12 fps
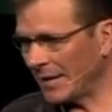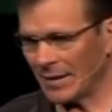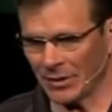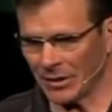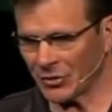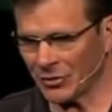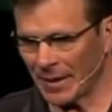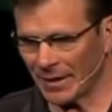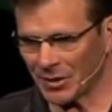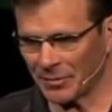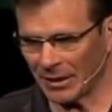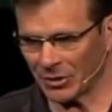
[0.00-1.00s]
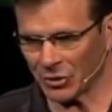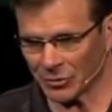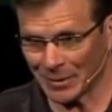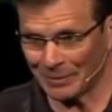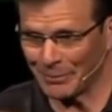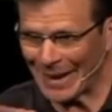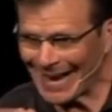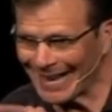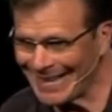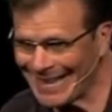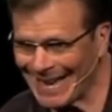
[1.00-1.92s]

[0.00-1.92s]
giving us tremendous pictures. But back in